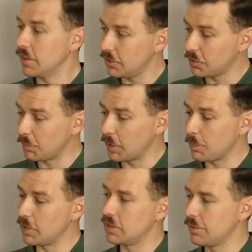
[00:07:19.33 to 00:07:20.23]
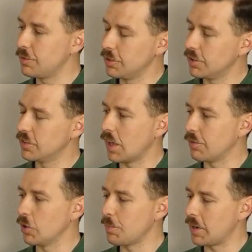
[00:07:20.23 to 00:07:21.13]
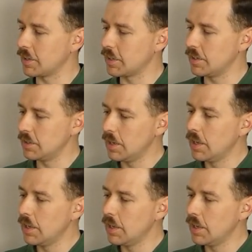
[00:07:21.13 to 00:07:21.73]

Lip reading: It's something a bit different to have on the Mannequin.